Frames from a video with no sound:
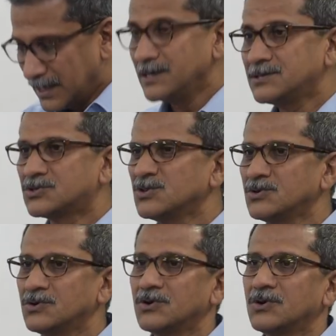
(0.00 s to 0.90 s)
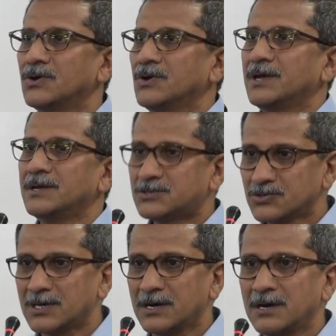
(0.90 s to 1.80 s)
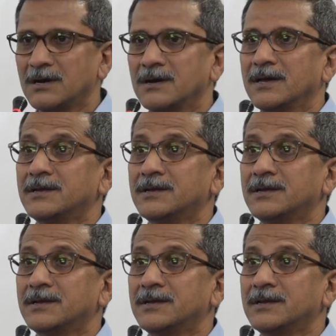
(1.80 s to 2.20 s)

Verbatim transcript: into into the,